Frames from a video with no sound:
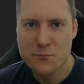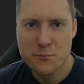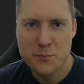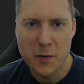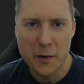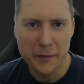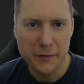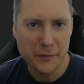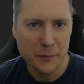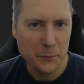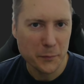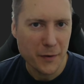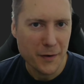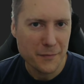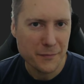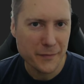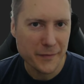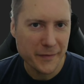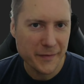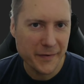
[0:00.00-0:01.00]
personal
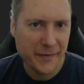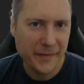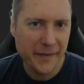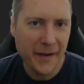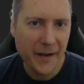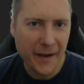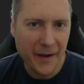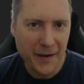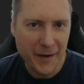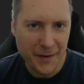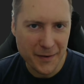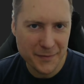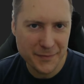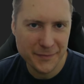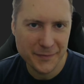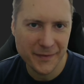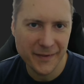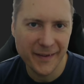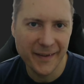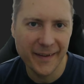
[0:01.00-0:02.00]
preference
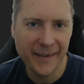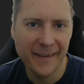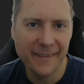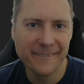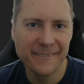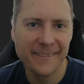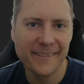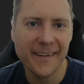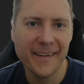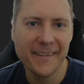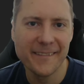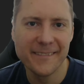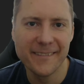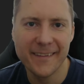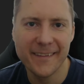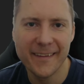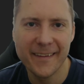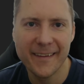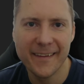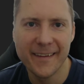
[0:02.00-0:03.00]
stuff. We'll go for
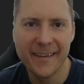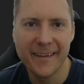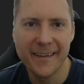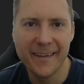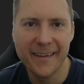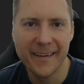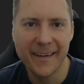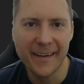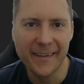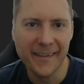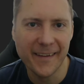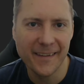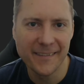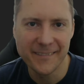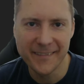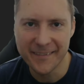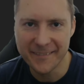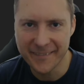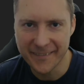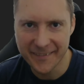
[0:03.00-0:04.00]
I can't
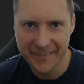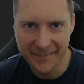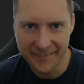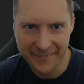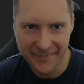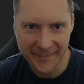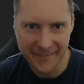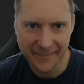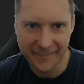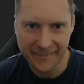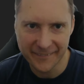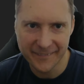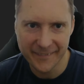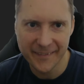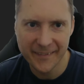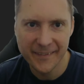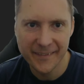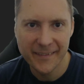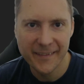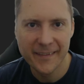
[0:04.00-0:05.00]
believe it's not
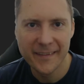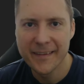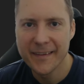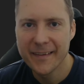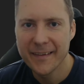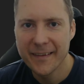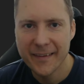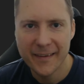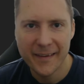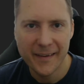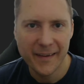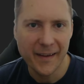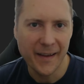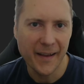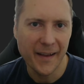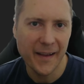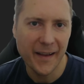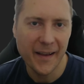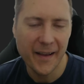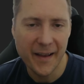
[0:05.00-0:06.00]
photography.
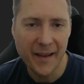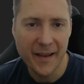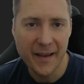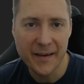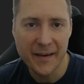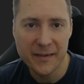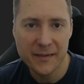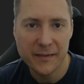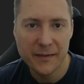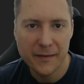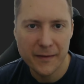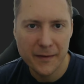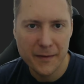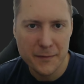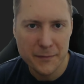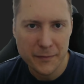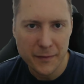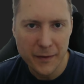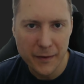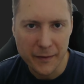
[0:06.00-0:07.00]
And in
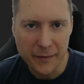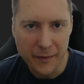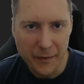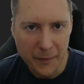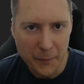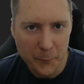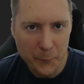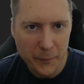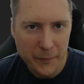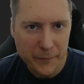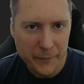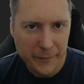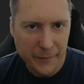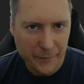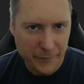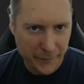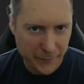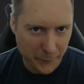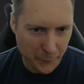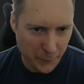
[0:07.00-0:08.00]
fact, I wonder if
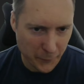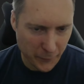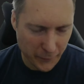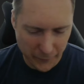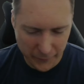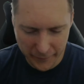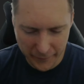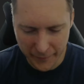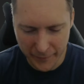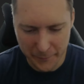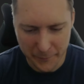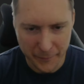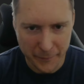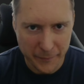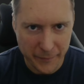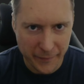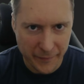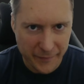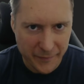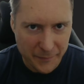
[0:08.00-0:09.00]
they've still got it on here, but
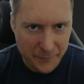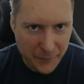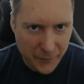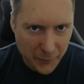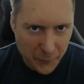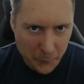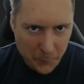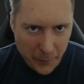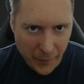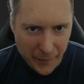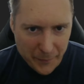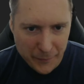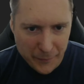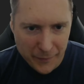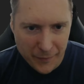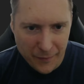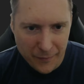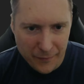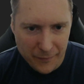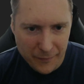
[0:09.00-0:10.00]
there's something called
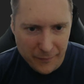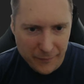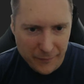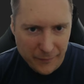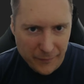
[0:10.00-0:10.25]
Papercut